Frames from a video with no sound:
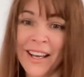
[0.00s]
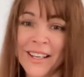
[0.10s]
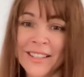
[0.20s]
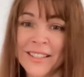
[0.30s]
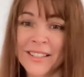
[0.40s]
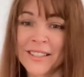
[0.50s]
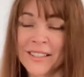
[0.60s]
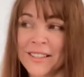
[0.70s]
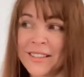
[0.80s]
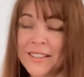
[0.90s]
and
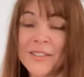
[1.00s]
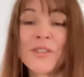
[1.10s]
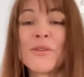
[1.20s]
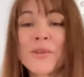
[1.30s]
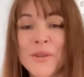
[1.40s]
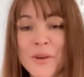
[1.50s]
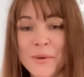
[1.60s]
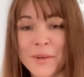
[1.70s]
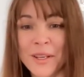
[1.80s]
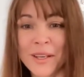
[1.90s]
uh, you're
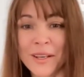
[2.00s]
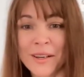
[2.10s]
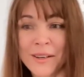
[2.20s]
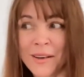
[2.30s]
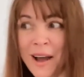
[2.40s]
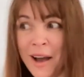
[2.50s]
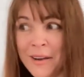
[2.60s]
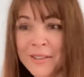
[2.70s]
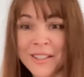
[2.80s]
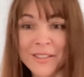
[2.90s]
going uh,
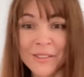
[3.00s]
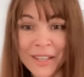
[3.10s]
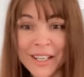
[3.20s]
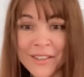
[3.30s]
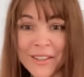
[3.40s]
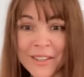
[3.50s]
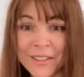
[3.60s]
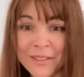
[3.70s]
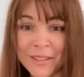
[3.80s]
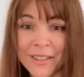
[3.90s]
out and greet
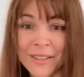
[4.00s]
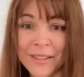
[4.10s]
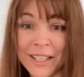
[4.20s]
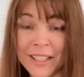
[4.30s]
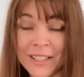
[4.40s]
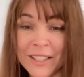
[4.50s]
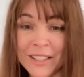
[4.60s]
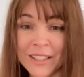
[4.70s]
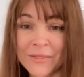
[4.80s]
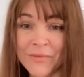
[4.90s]
her uh, and
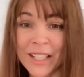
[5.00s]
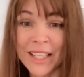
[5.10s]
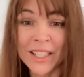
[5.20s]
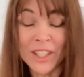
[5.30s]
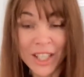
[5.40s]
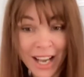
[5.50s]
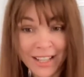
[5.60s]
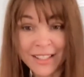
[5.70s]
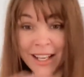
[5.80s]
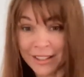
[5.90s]
she
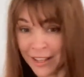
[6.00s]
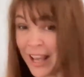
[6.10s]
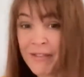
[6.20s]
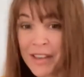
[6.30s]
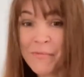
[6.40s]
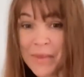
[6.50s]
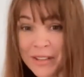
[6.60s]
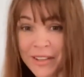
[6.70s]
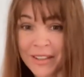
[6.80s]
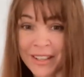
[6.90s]
has that heavy
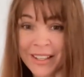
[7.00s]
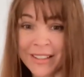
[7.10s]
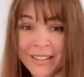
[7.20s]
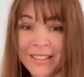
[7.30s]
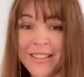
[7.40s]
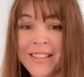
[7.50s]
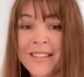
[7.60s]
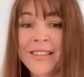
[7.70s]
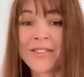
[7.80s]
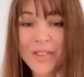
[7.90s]
mirror in
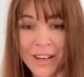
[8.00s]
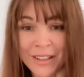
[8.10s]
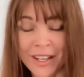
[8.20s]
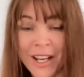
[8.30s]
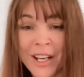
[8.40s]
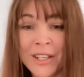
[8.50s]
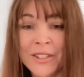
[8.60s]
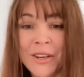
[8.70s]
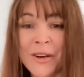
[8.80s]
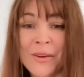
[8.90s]
in the trunk
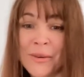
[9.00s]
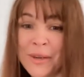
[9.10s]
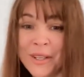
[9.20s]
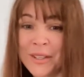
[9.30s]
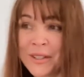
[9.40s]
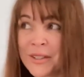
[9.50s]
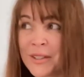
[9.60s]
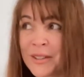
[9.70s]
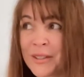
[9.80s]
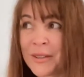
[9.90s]
so and
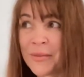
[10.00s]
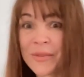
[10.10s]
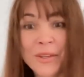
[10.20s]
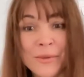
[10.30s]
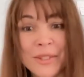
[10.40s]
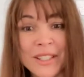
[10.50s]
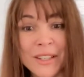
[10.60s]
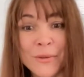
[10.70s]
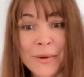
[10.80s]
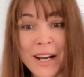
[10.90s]
you would
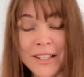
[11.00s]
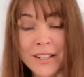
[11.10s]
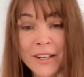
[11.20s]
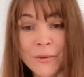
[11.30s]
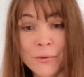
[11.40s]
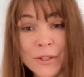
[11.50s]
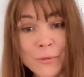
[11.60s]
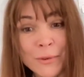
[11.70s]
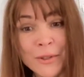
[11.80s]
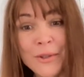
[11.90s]
you would ask her what
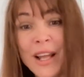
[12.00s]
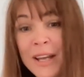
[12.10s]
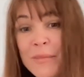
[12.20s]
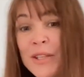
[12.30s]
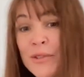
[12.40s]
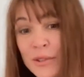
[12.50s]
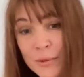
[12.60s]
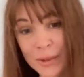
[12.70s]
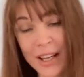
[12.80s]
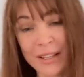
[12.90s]
would you like me to
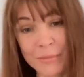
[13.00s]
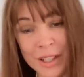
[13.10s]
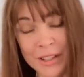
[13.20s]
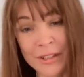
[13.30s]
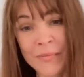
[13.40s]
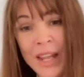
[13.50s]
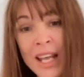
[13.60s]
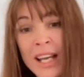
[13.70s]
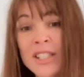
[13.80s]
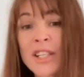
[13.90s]
do with that mirror
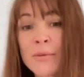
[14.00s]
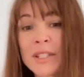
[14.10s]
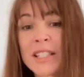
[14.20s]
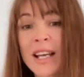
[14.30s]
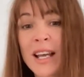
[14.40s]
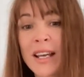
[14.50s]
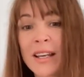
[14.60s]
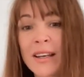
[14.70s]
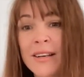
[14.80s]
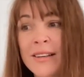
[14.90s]
and she would
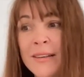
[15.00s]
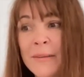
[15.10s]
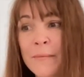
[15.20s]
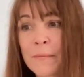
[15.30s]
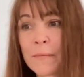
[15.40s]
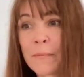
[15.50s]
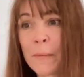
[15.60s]
say um,